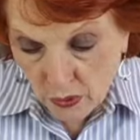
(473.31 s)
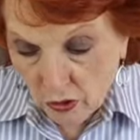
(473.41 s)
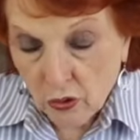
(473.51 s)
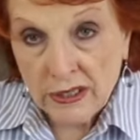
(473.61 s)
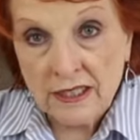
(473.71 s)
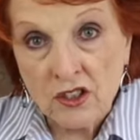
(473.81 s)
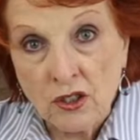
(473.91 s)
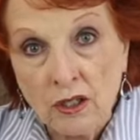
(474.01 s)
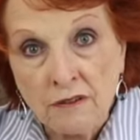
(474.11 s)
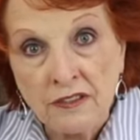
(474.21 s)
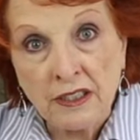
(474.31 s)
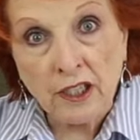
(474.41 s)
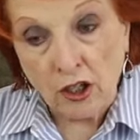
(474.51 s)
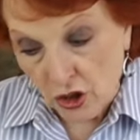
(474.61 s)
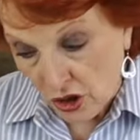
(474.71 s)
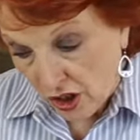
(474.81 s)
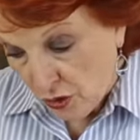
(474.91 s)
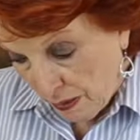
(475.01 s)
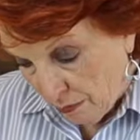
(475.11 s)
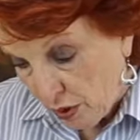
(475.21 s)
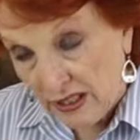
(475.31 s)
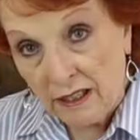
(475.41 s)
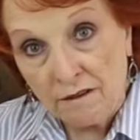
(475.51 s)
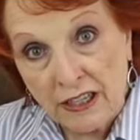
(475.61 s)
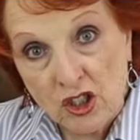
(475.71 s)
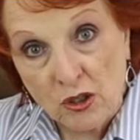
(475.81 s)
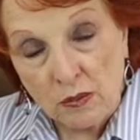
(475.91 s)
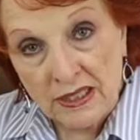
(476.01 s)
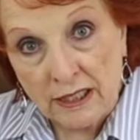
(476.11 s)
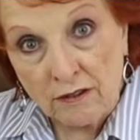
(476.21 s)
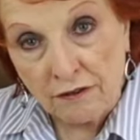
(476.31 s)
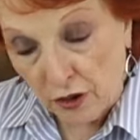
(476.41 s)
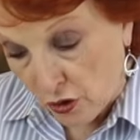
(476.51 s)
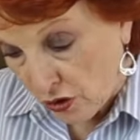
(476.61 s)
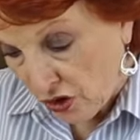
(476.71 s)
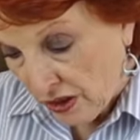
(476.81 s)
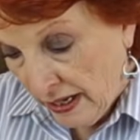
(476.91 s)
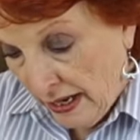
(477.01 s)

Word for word: We are going to start filling our jars by putting the vegetables in first.